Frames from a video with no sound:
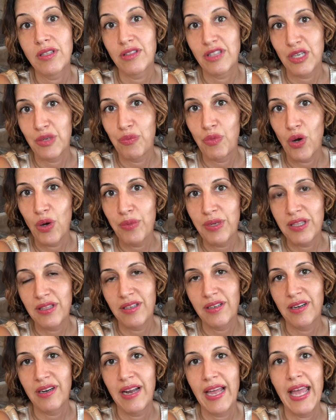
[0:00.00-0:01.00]

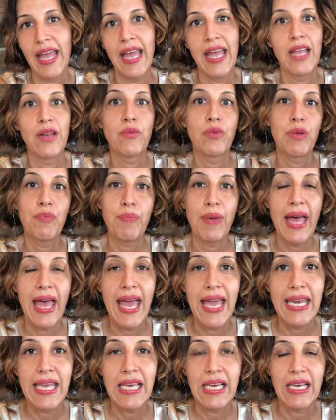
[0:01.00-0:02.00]
thermometer and we
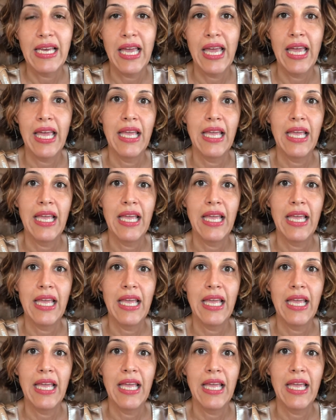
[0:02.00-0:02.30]
panic